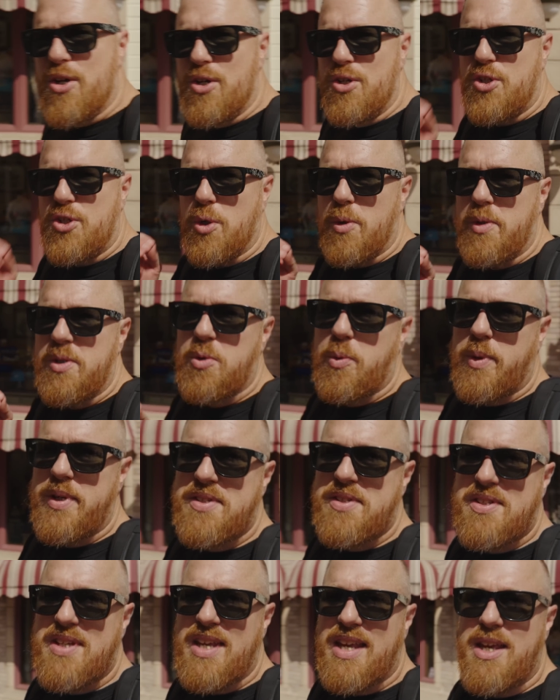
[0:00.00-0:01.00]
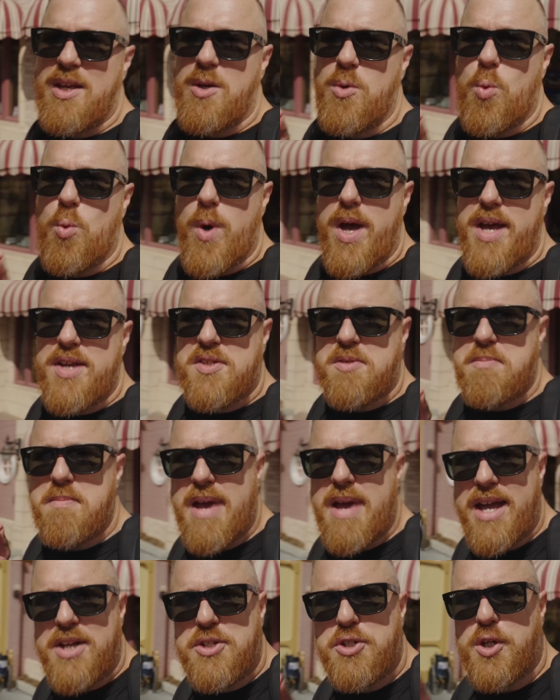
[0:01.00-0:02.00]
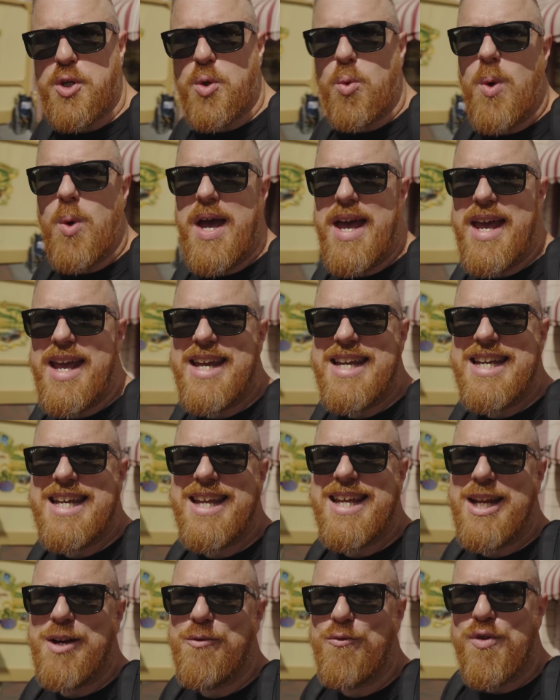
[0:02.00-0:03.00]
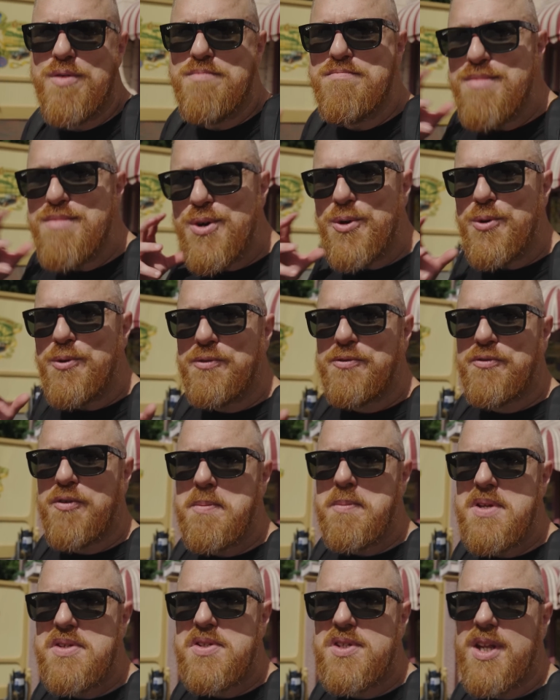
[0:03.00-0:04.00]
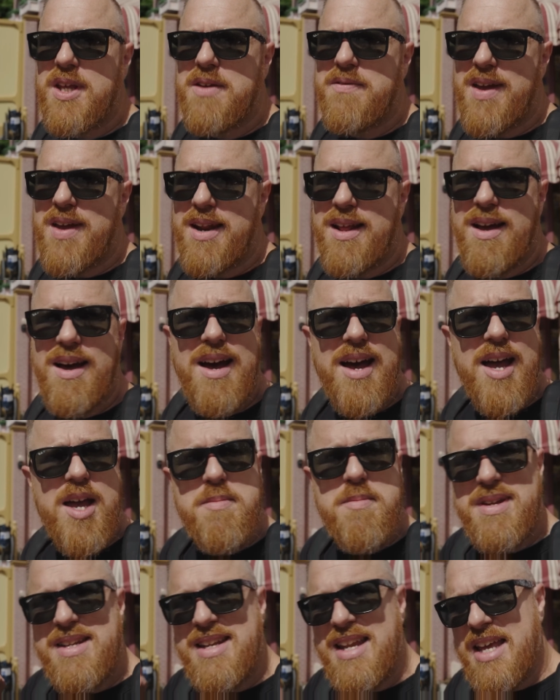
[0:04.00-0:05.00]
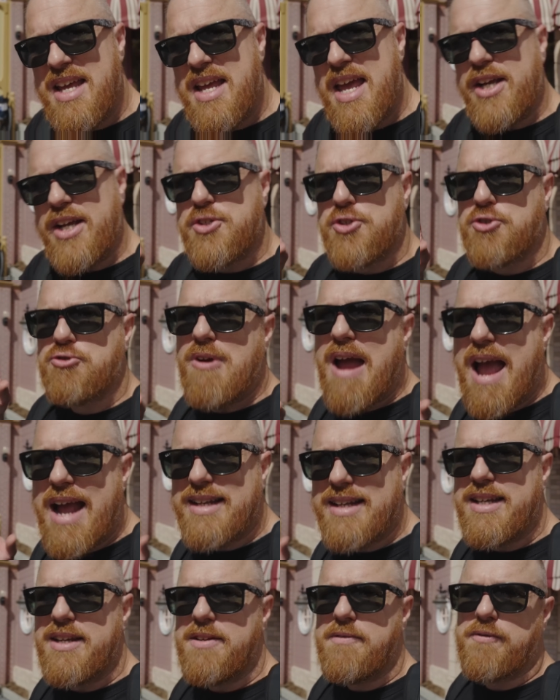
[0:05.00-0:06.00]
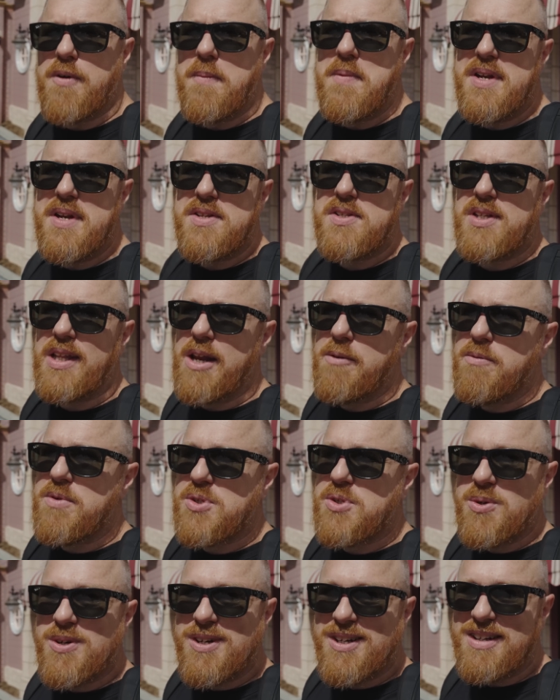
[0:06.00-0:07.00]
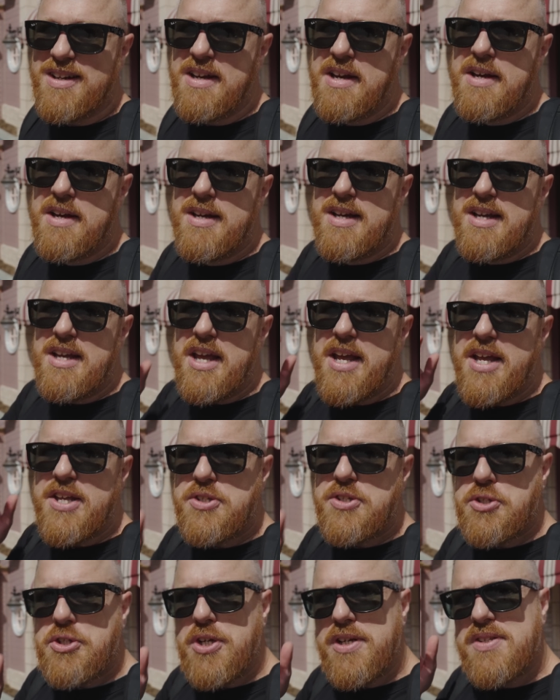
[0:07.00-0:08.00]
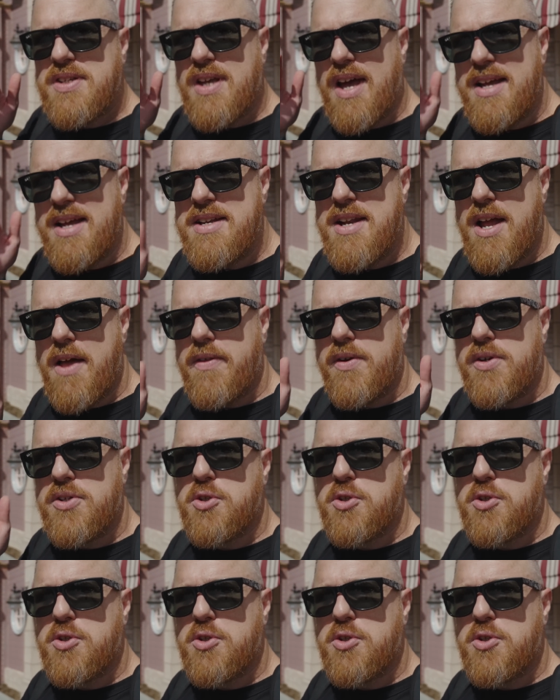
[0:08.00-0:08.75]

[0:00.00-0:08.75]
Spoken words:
So as we see West Magic Way getting removed from the city of Anaheim and extracted from the Disneyland Resort, it's just another